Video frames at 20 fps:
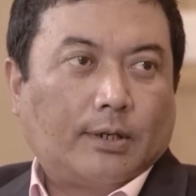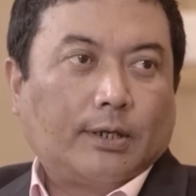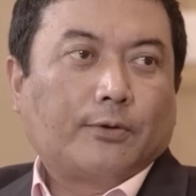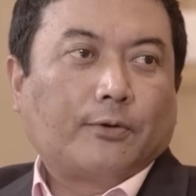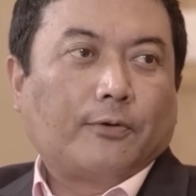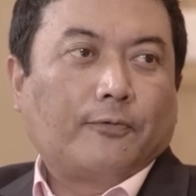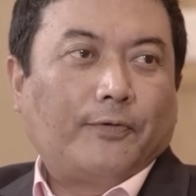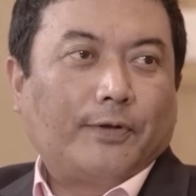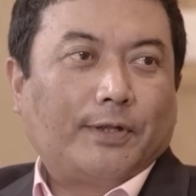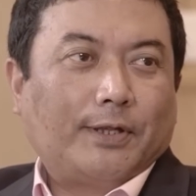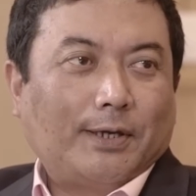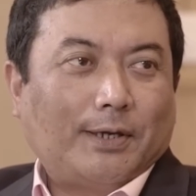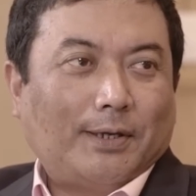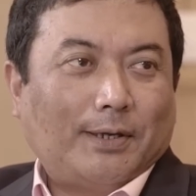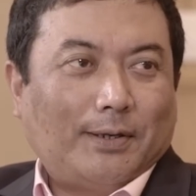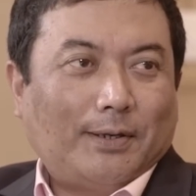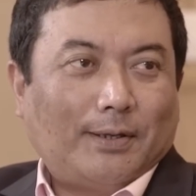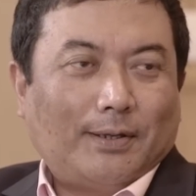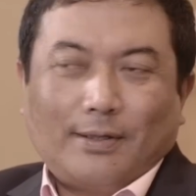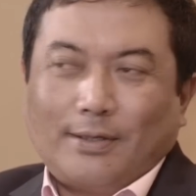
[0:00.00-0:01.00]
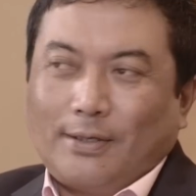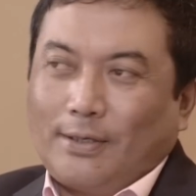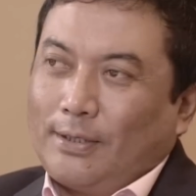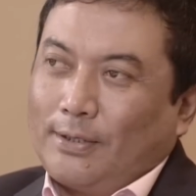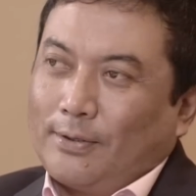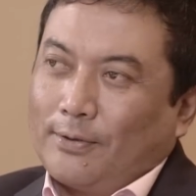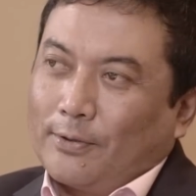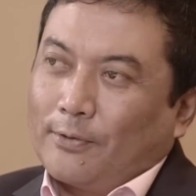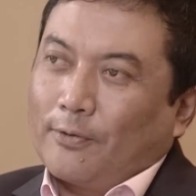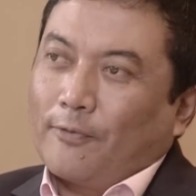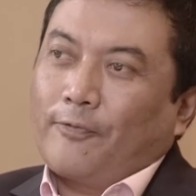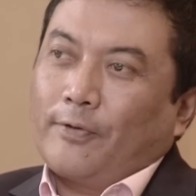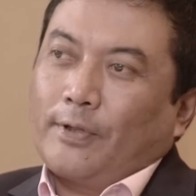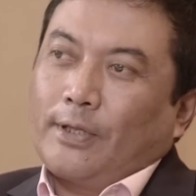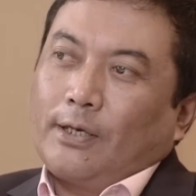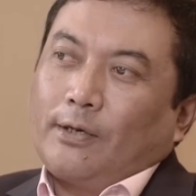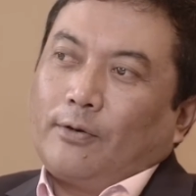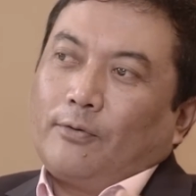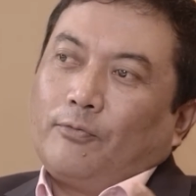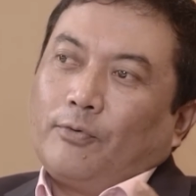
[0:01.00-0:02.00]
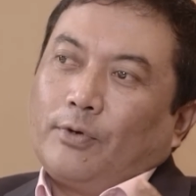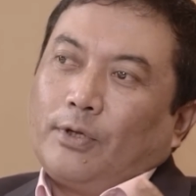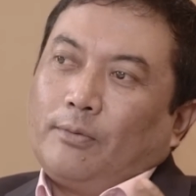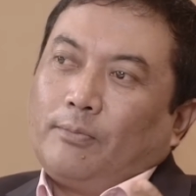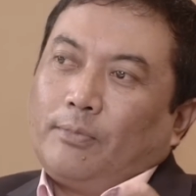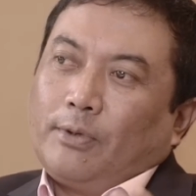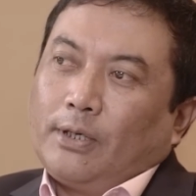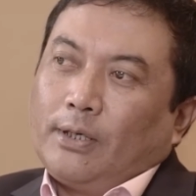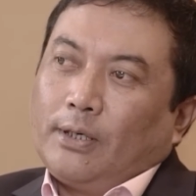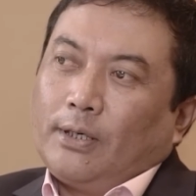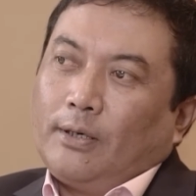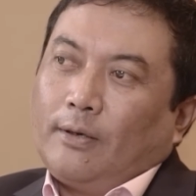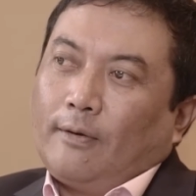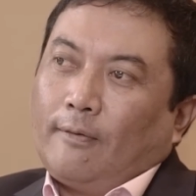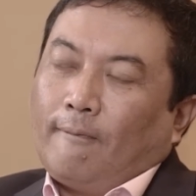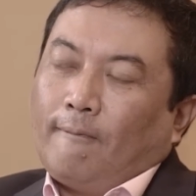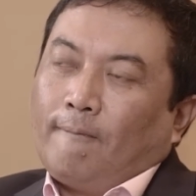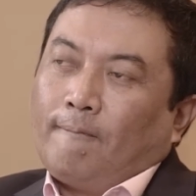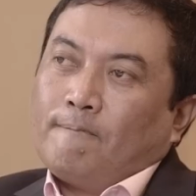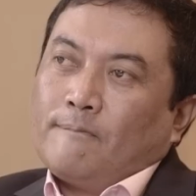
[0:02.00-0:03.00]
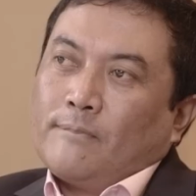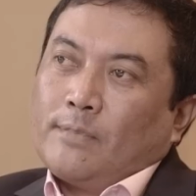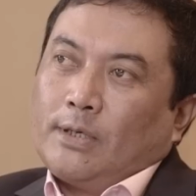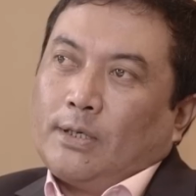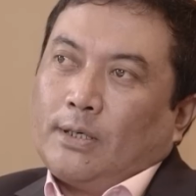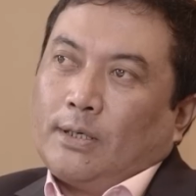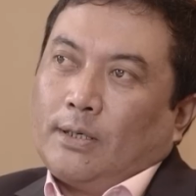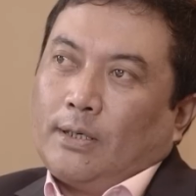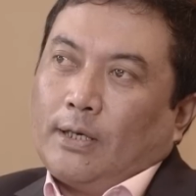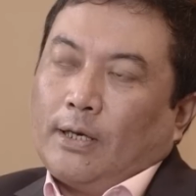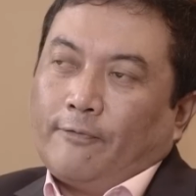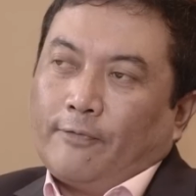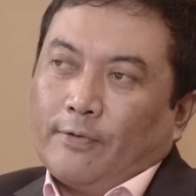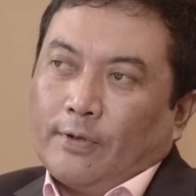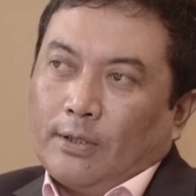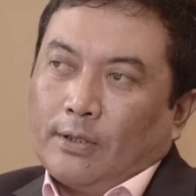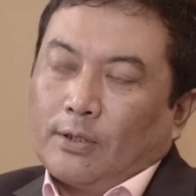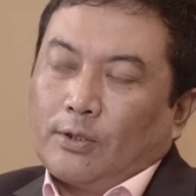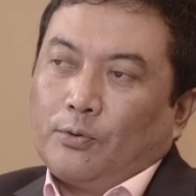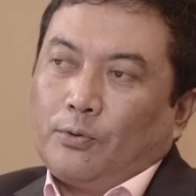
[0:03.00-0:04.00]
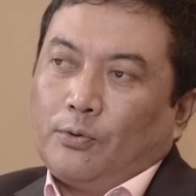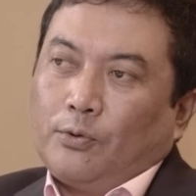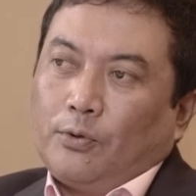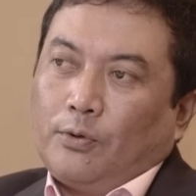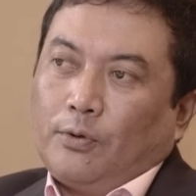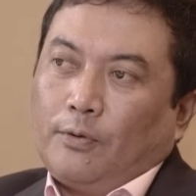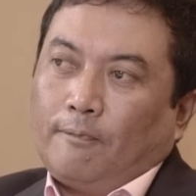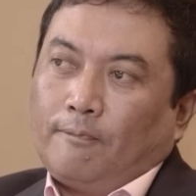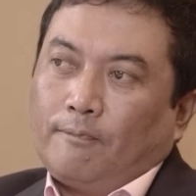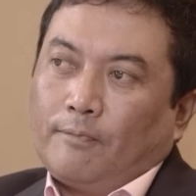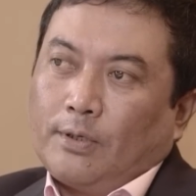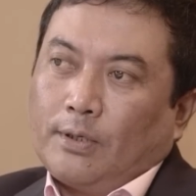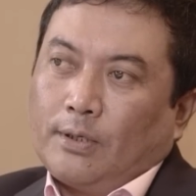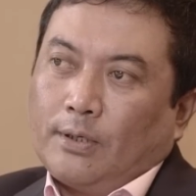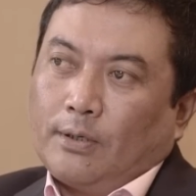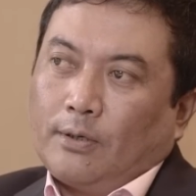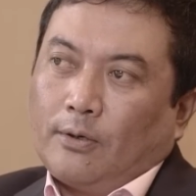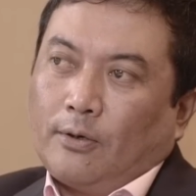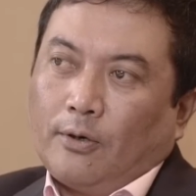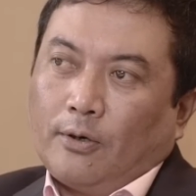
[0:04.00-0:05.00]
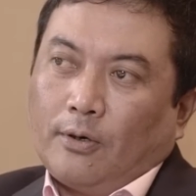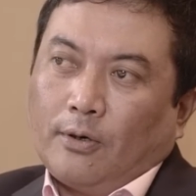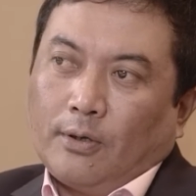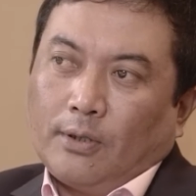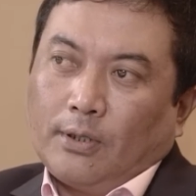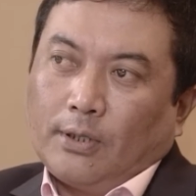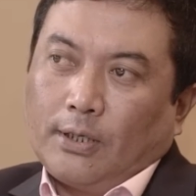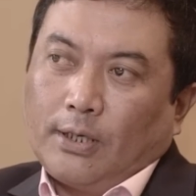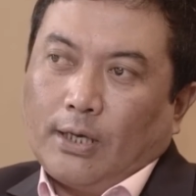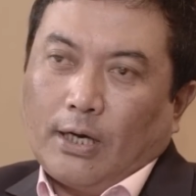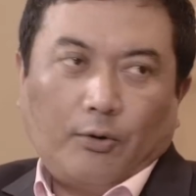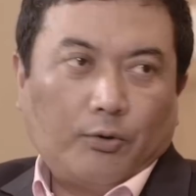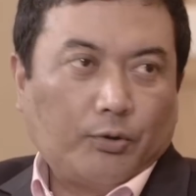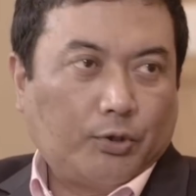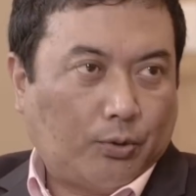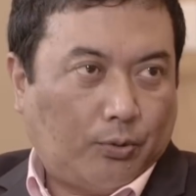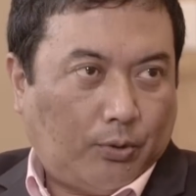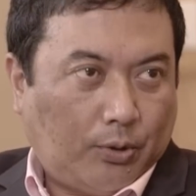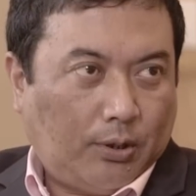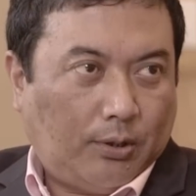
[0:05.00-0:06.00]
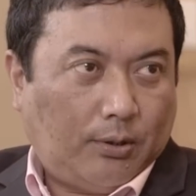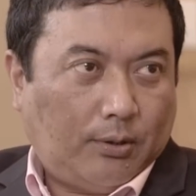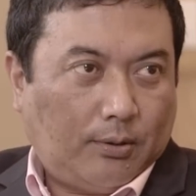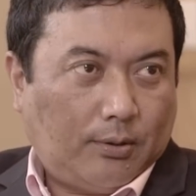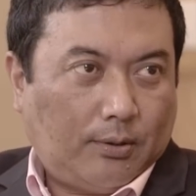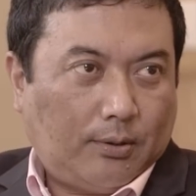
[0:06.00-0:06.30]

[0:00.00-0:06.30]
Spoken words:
Retrofitting. This retrofitting will be able to all the household